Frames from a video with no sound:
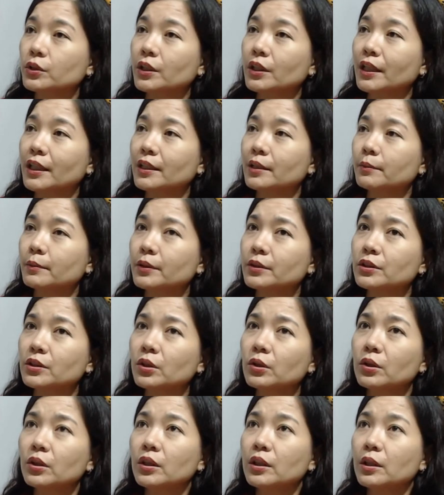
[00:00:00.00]
animals.
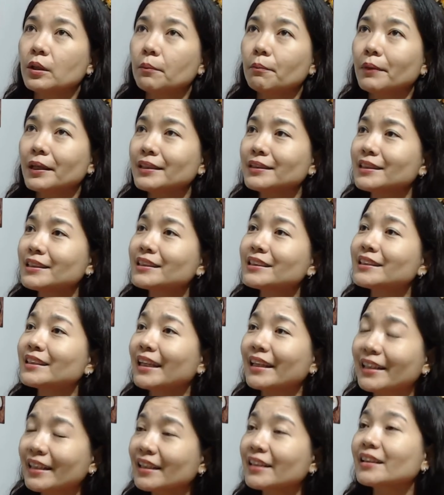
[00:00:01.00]
Mm-hmm. So by just
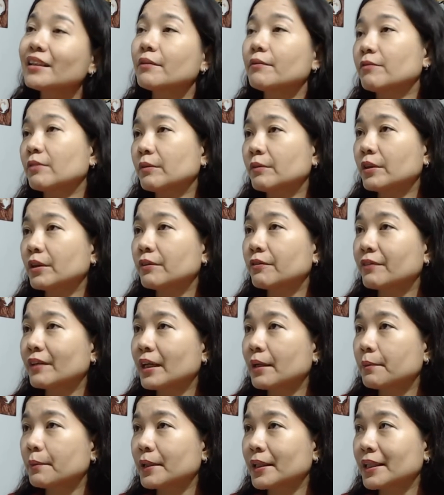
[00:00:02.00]
taking them from their
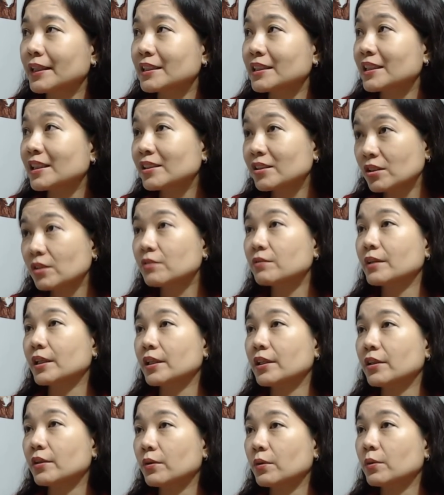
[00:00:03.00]
families, that's
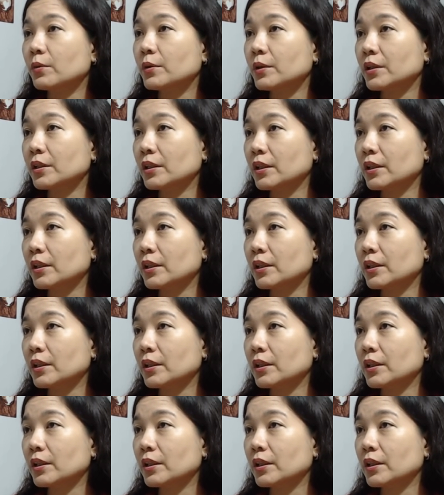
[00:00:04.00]
already cruelty.